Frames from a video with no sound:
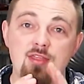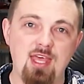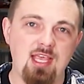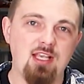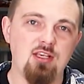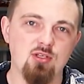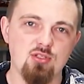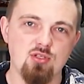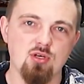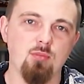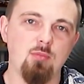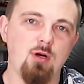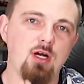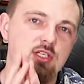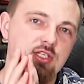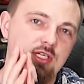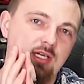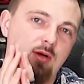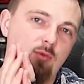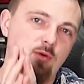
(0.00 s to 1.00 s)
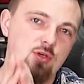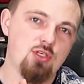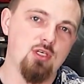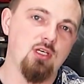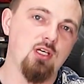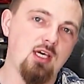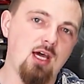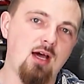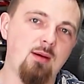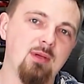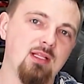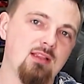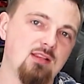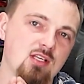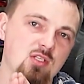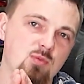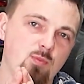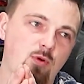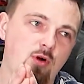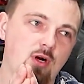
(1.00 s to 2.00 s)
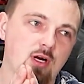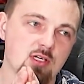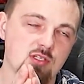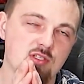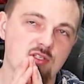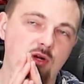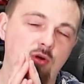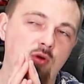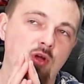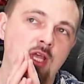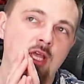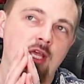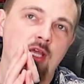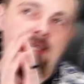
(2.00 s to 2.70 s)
thank you so much, and I want you to comment this part. So,